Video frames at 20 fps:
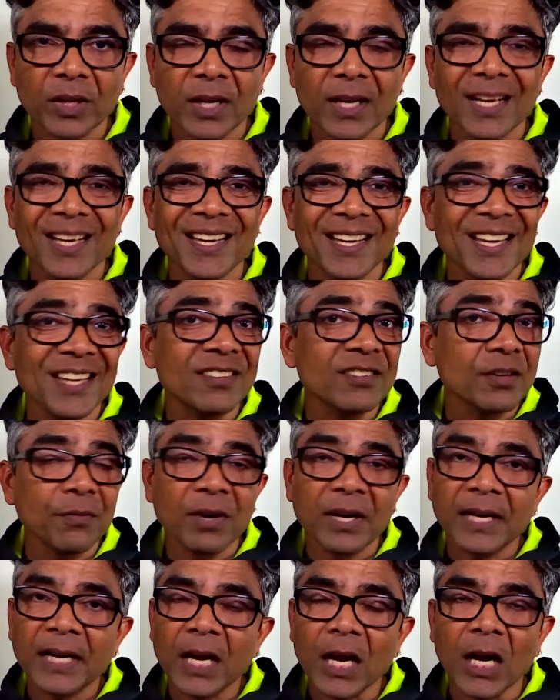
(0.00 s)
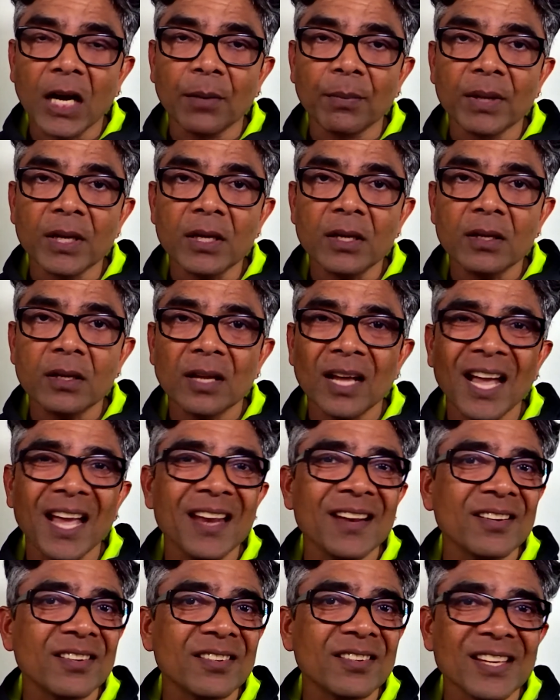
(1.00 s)
It's a very common and
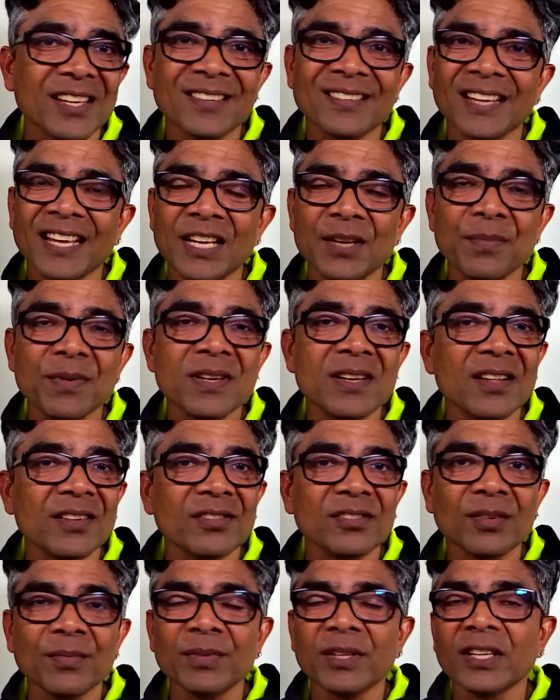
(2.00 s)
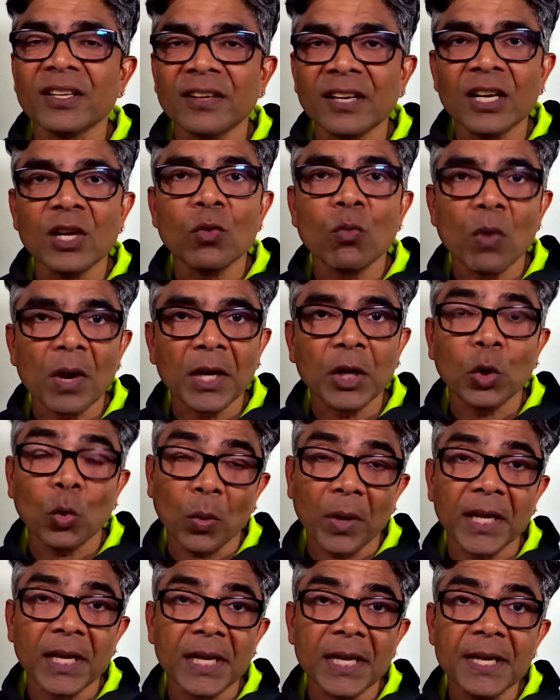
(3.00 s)
it can be done something really very
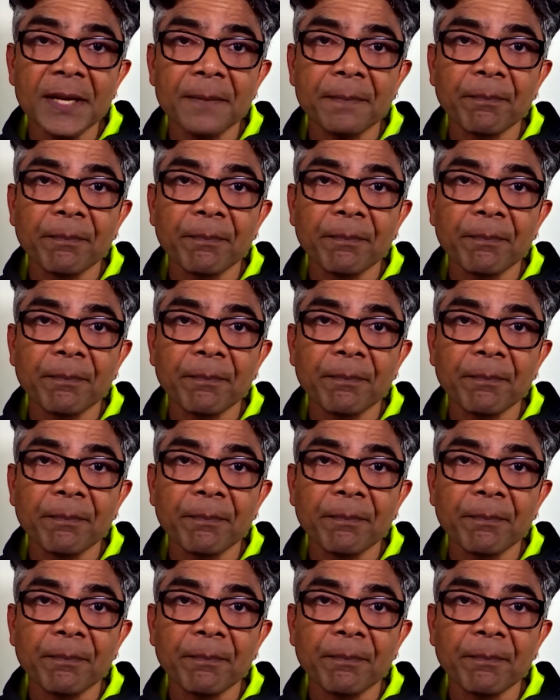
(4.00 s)
quickly.